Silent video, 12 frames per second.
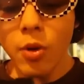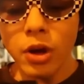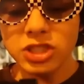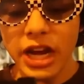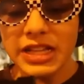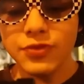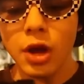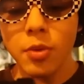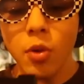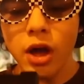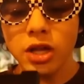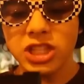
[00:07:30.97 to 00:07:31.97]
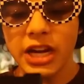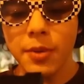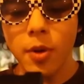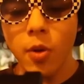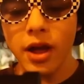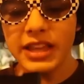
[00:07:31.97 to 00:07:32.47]
Chinese food, number one,
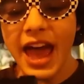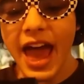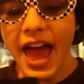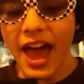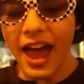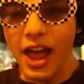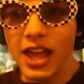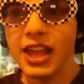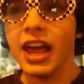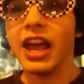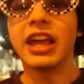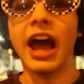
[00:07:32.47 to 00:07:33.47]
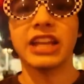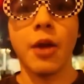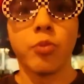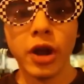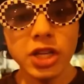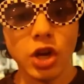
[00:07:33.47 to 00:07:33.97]
yay! Guys,
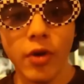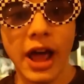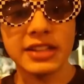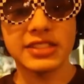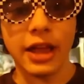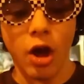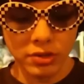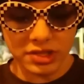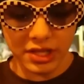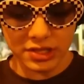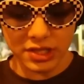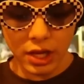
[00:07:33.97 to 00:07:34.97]
I'm pretty sure Ryan's dad owns this.